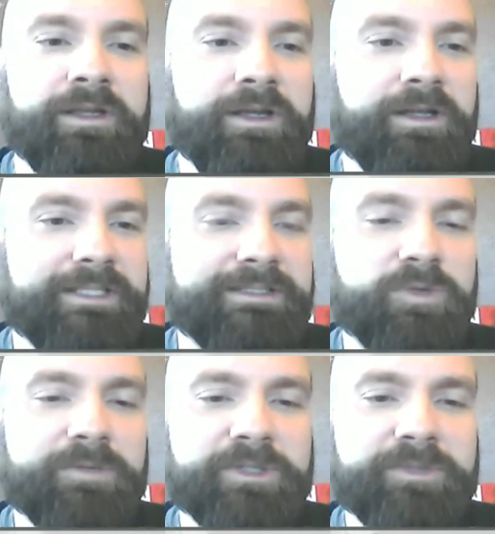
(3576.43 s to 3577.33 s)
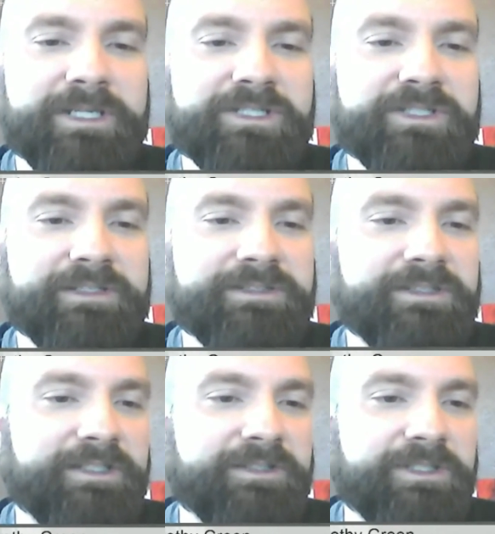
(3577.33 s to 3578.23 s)
Let's see, one more question. Are you
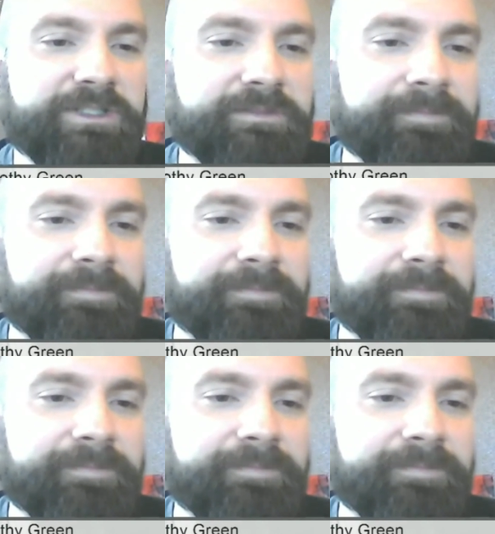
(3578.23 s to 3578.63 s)
still there, Richard?